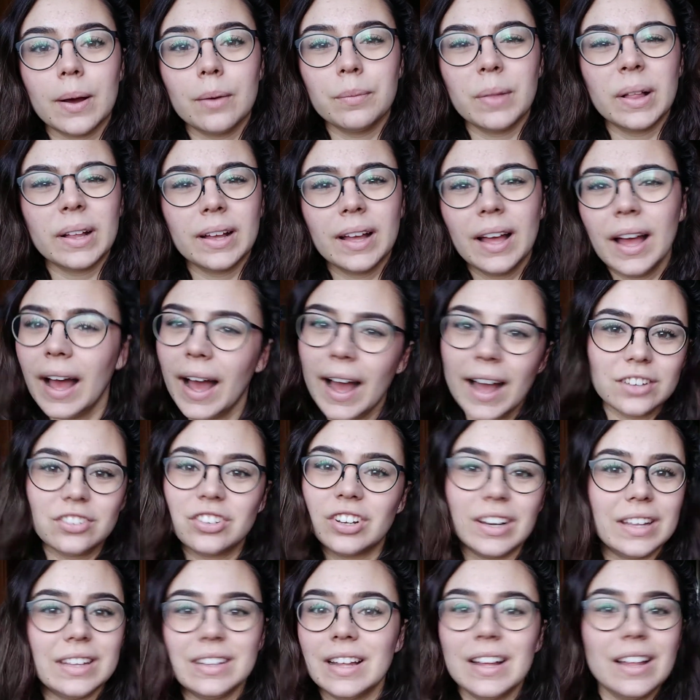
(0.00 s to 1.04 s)
I'm like,
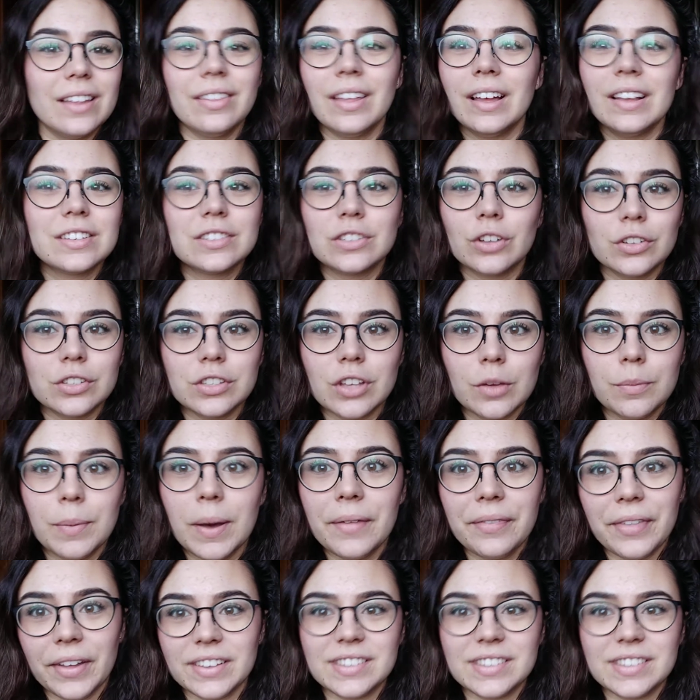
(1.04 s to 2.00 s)
actually, that's not so bad.